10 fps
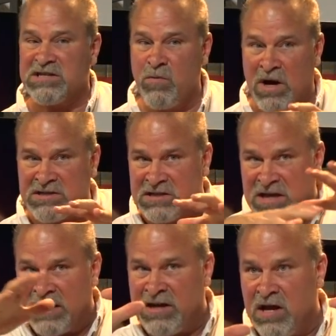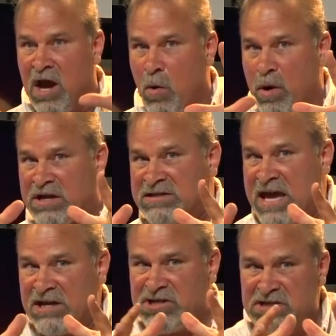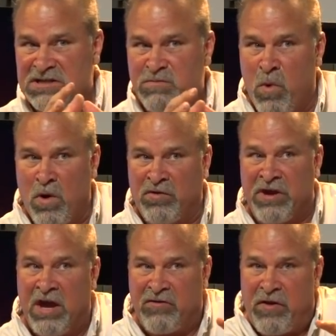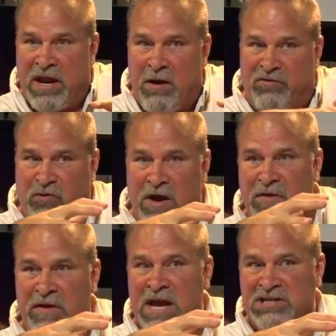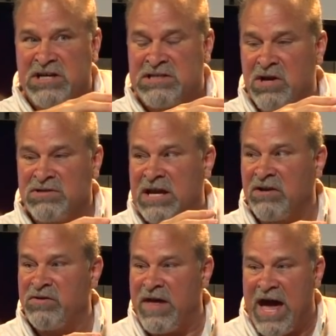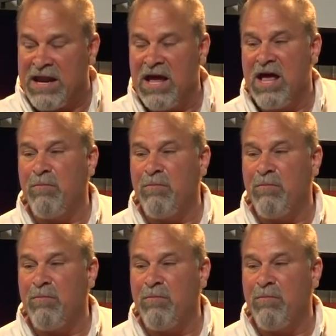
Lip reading: He wants this idea where he can take Jesus' morals so they can strengthen the nation because he knows that'll do that.